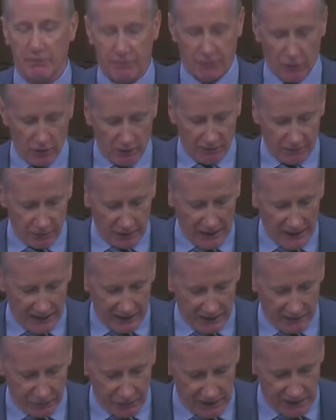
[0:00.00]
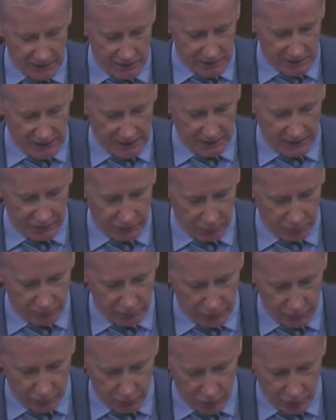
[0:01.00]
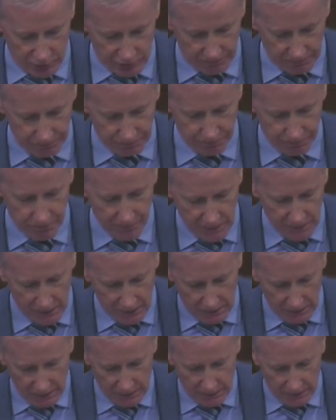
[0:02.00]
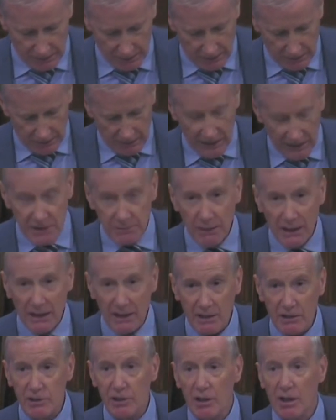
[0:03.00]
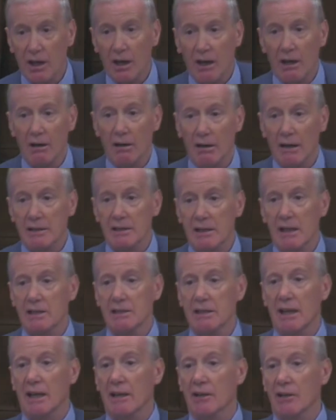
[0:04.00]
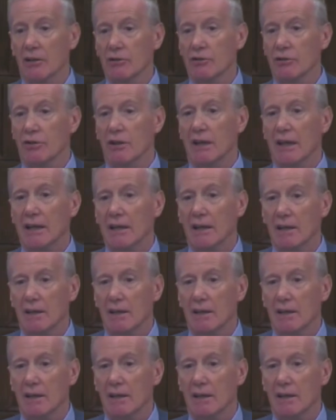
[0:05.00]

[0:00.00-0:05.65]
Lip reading: for a variety of reasons had to withdraw it. These matters are, as I say, not unique